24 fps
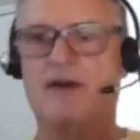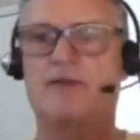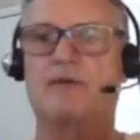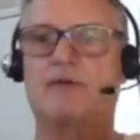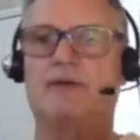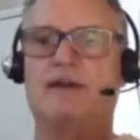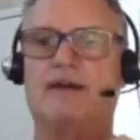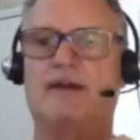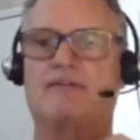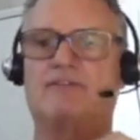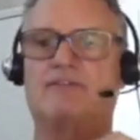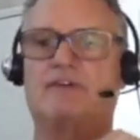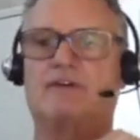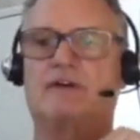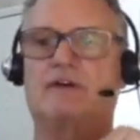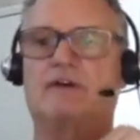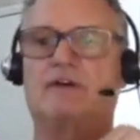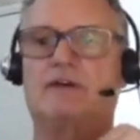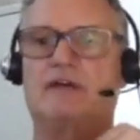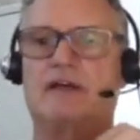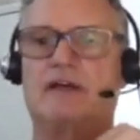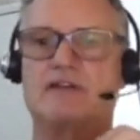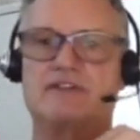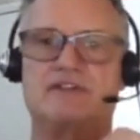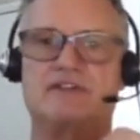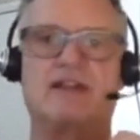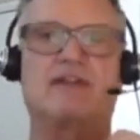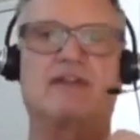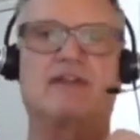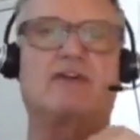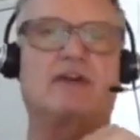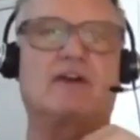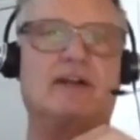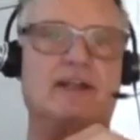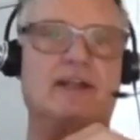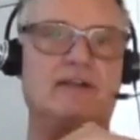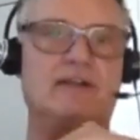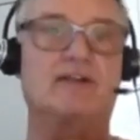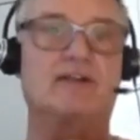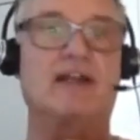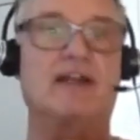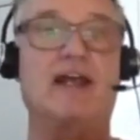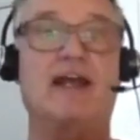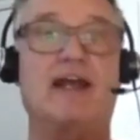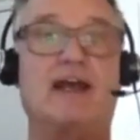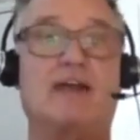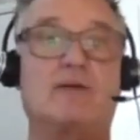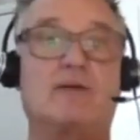has never even had one
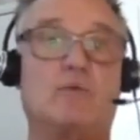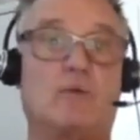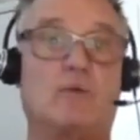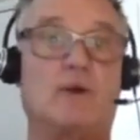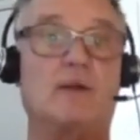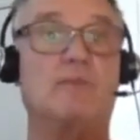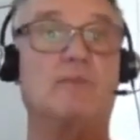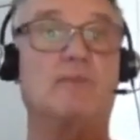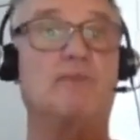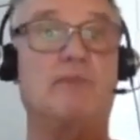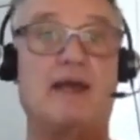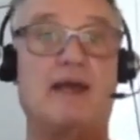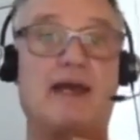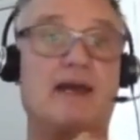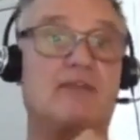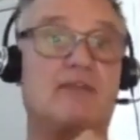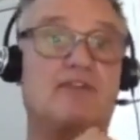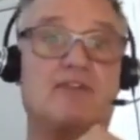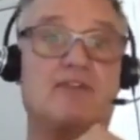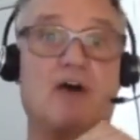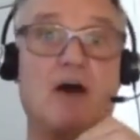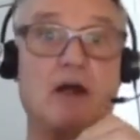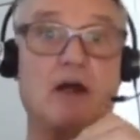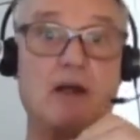bad thought about you.